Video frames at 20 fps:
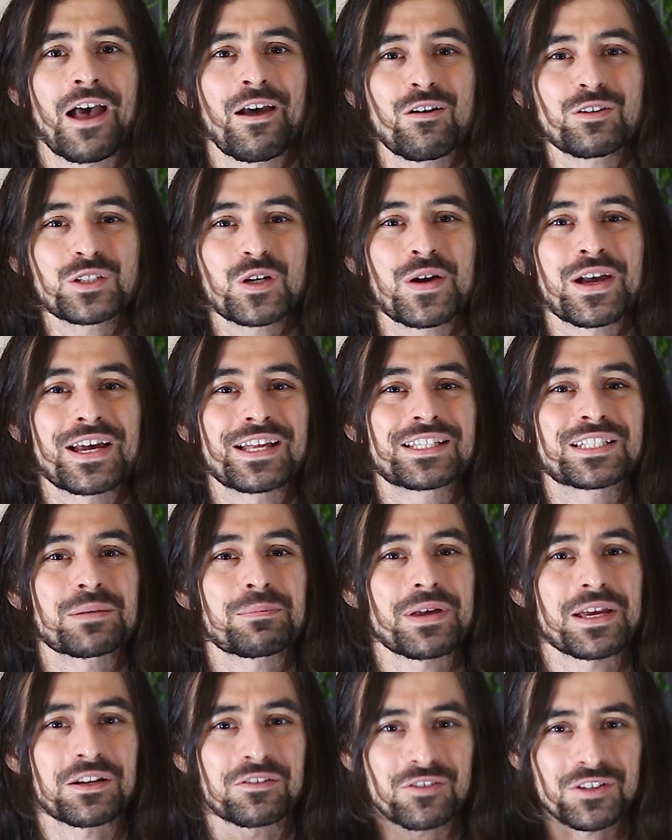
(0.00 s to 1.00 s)
I also hid some
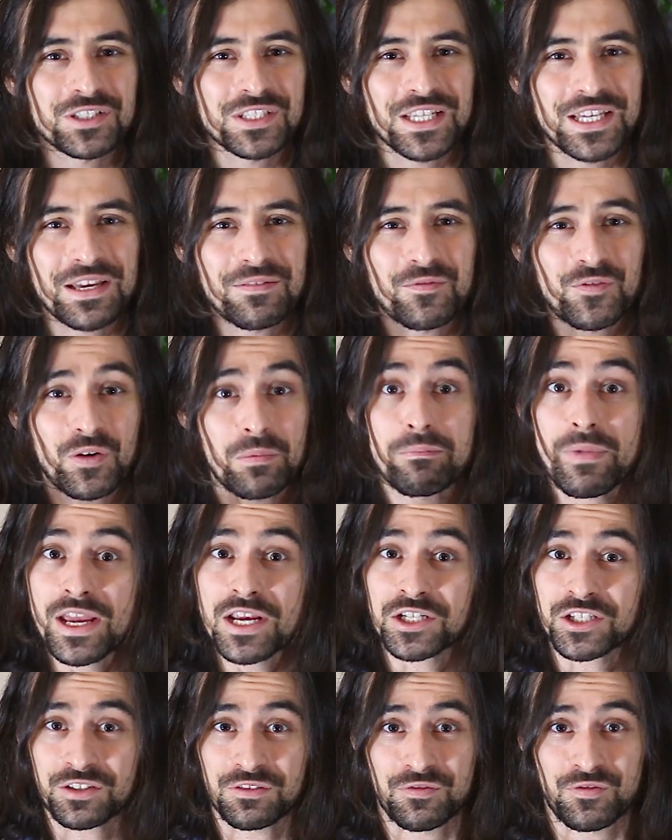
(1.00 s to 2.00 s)
interesting
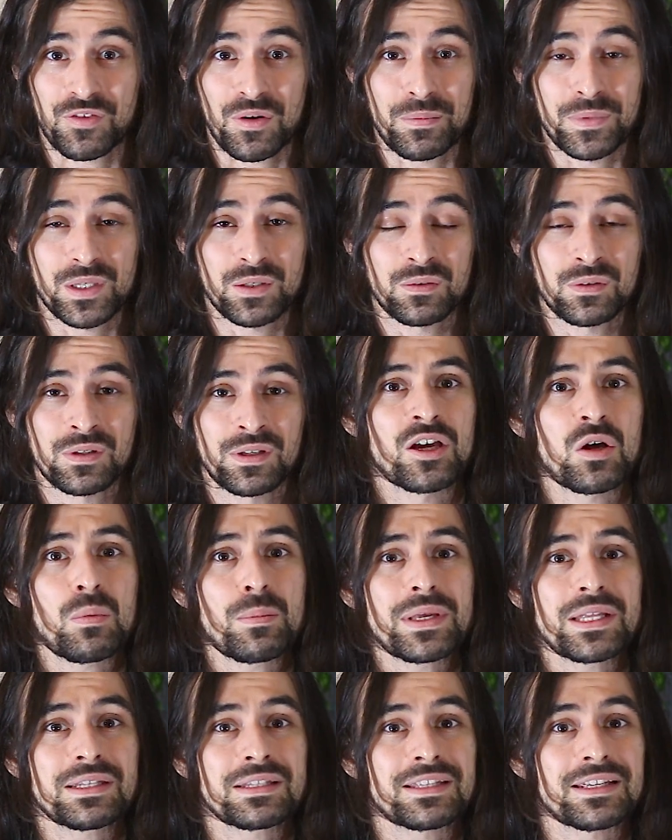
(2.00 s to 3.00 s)
information from you.
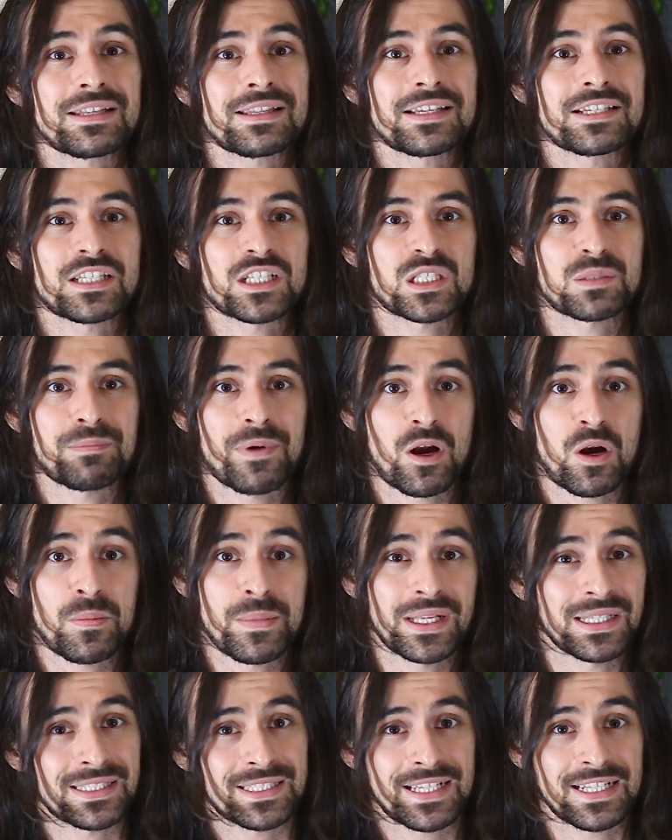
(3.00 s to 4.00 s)
Tilman did these
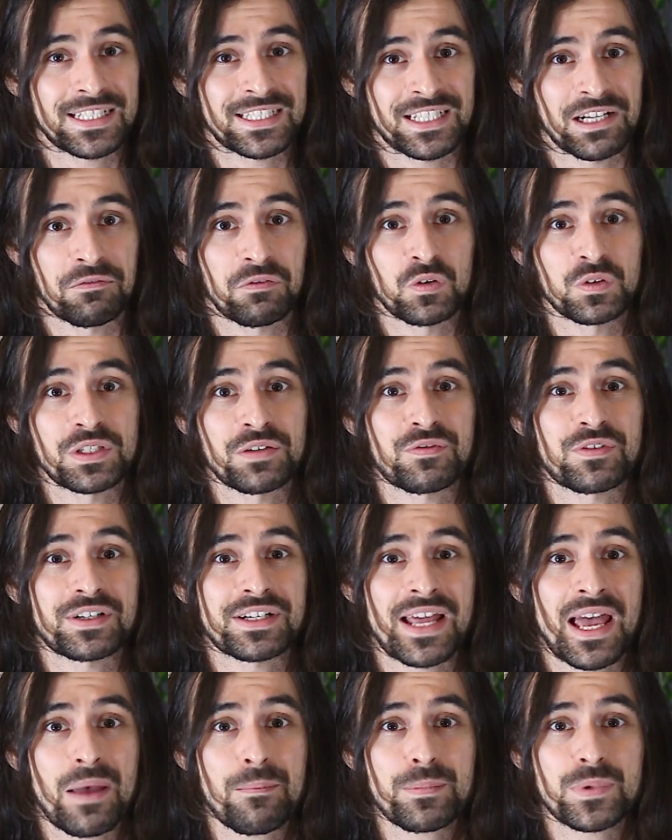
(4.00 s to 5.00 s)
experiments at several different
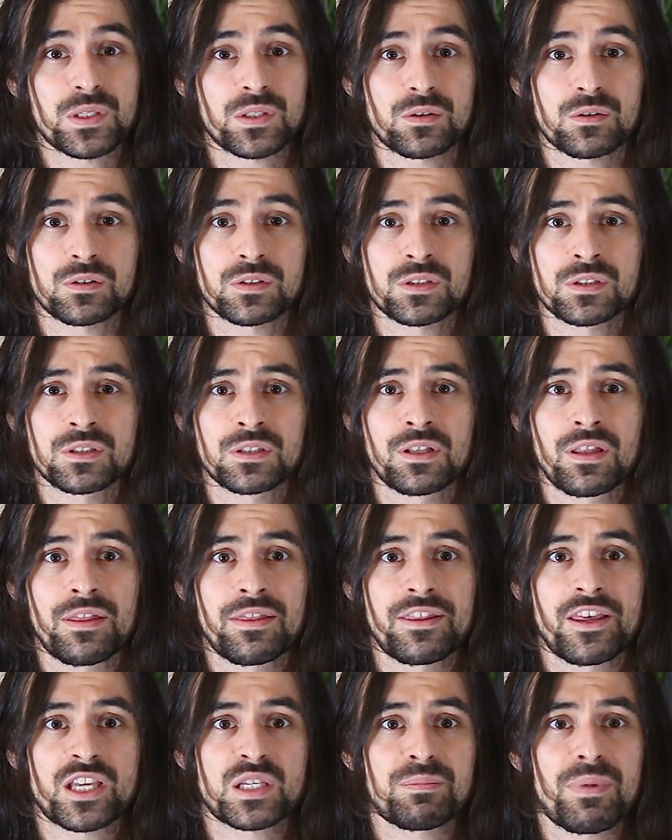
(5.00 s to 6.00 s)
temperatures.
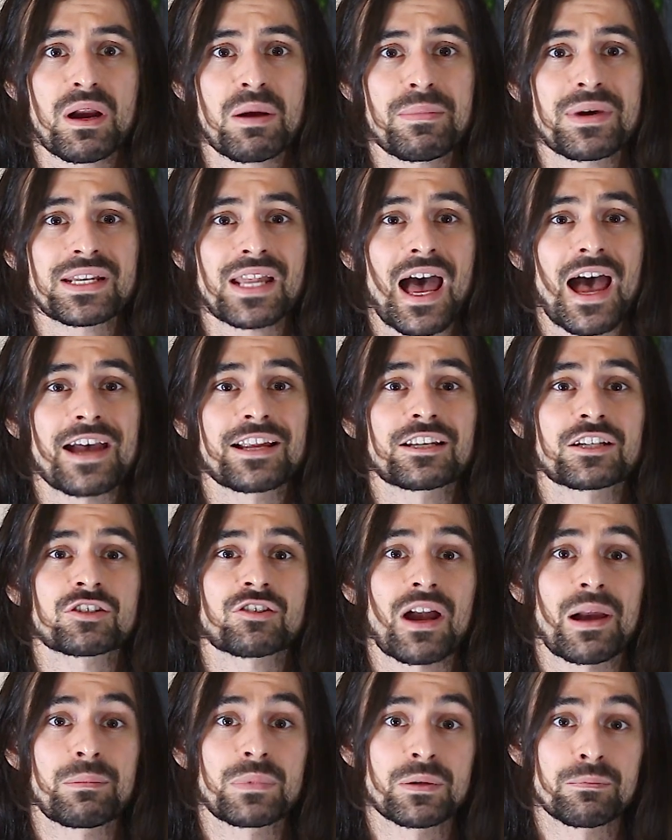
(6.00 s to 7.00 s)
The experiment I
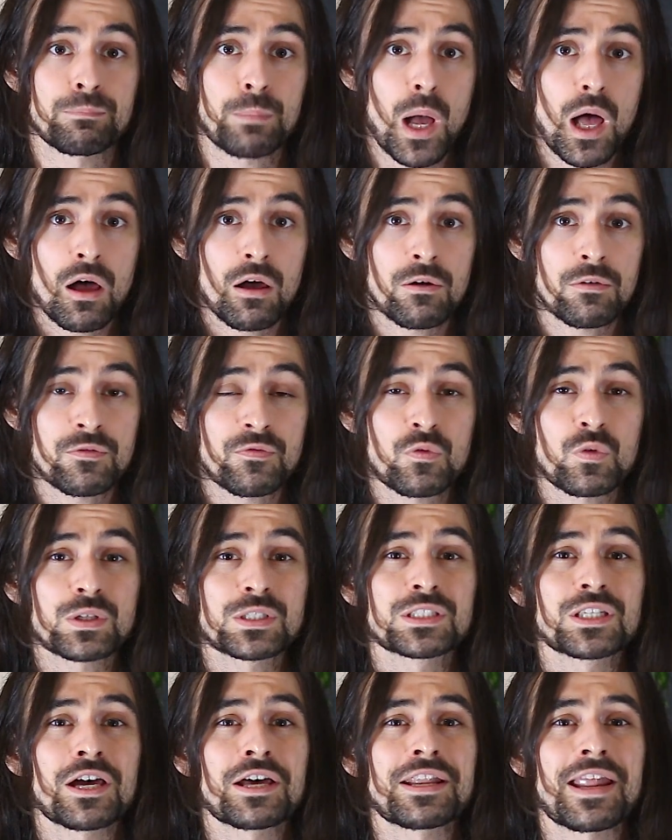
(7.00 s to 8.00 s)
described above
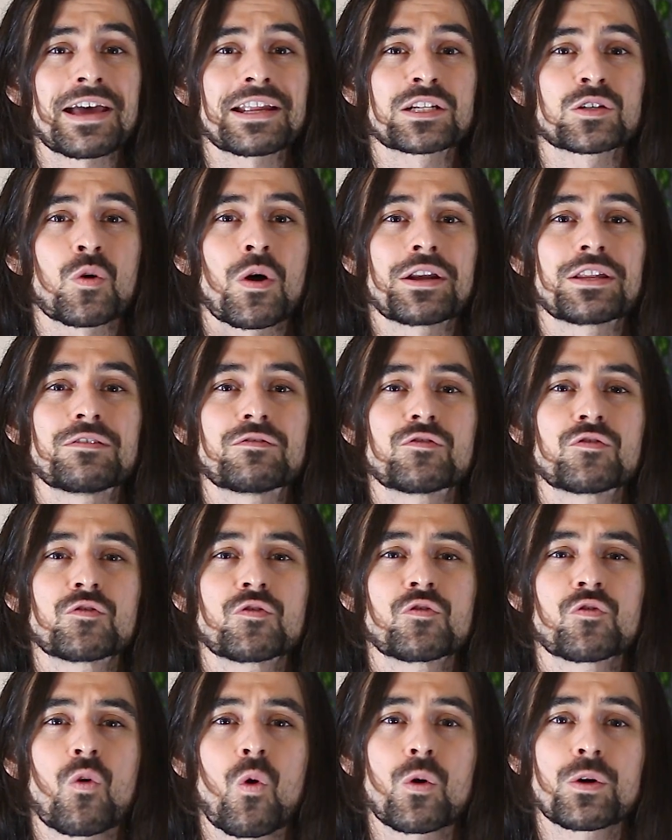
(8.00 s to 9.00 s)
was done at
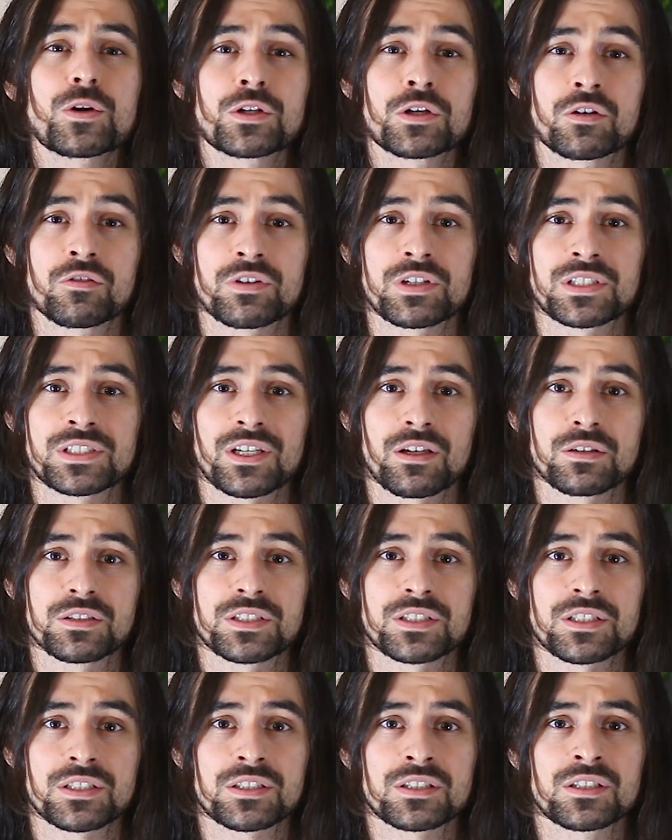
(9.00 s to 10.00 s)
24 degrees
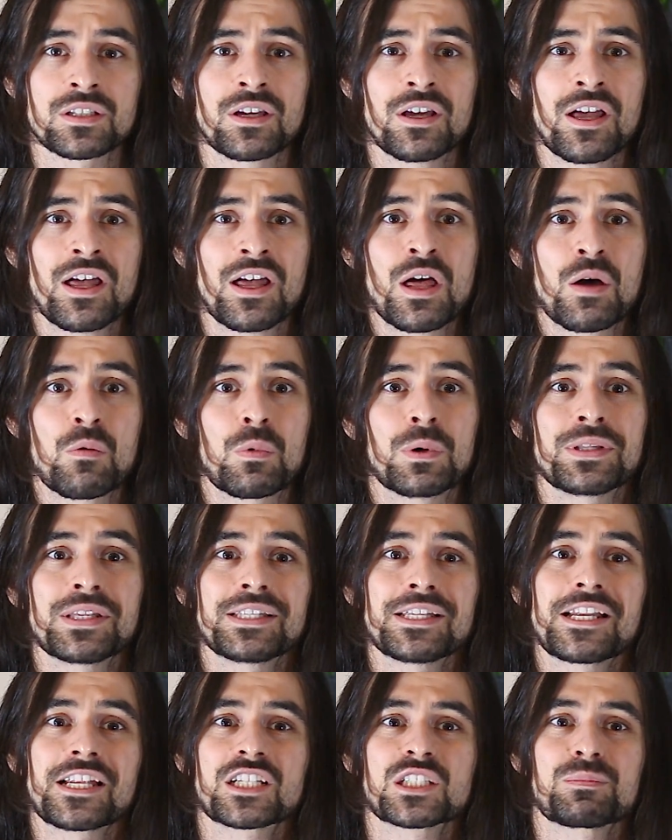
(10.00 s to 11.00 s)
Celsius. When they
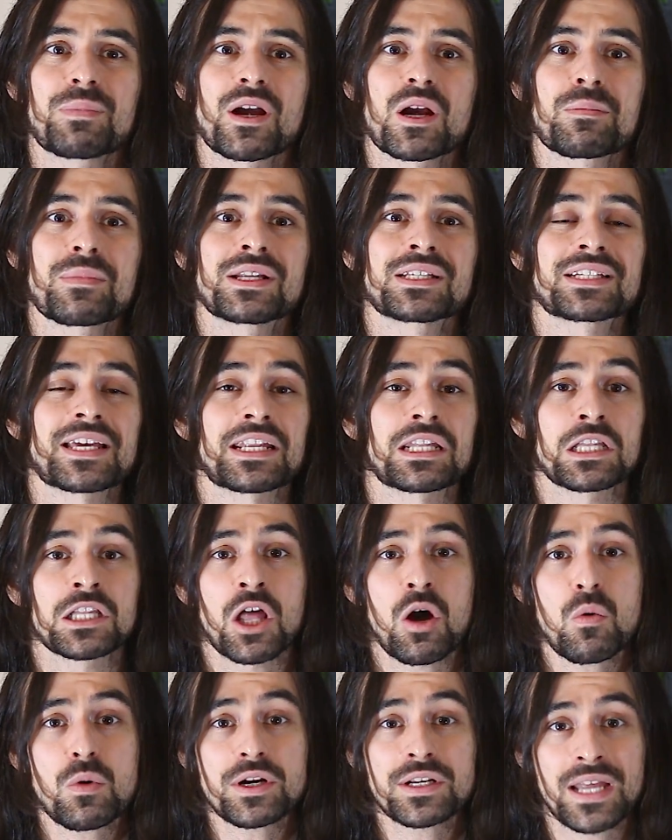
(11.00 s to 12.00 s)
did experiments at
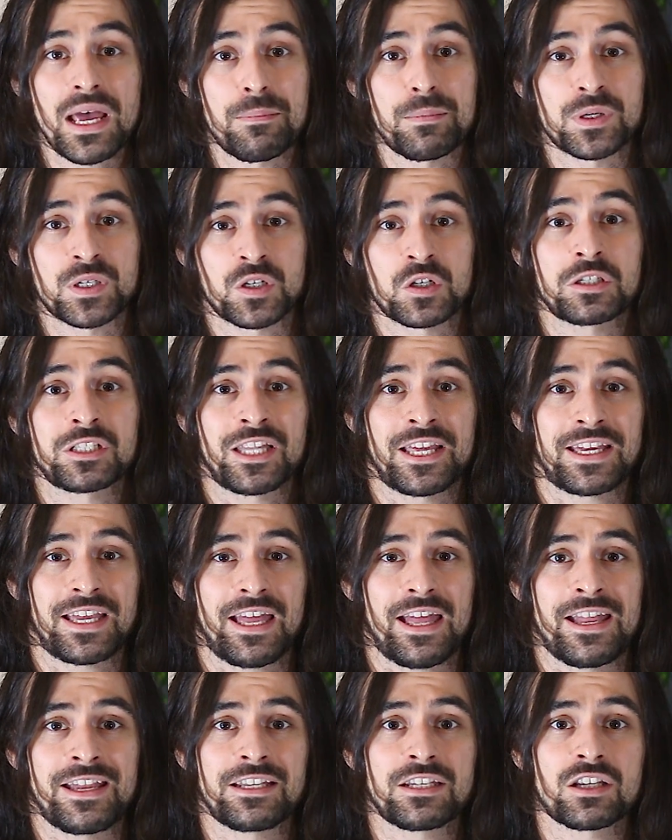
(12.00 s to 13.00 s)
lower temperatures, like
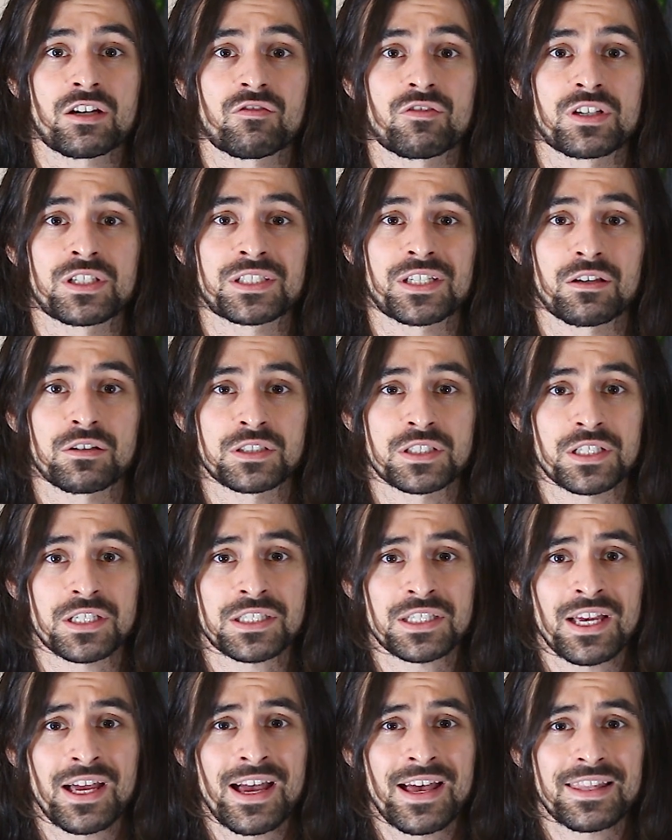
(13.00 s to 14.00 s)
8 degrees
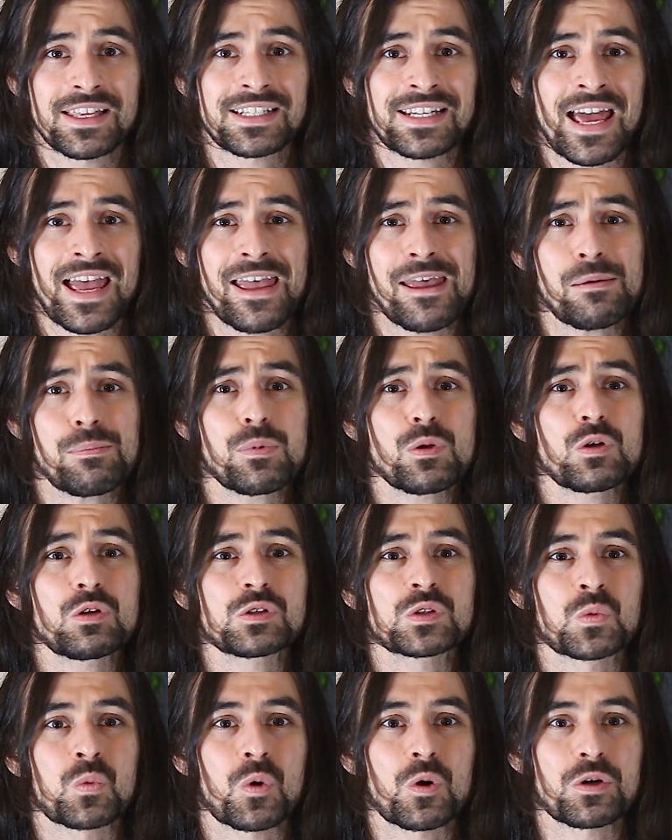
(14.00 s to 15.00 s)
Celsius, the
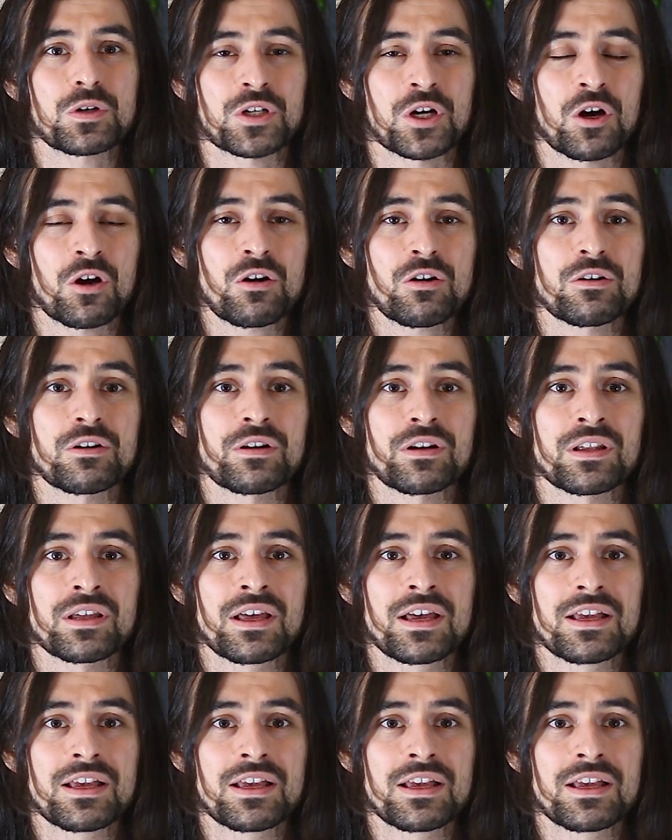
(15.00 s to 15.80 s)
tables were turned.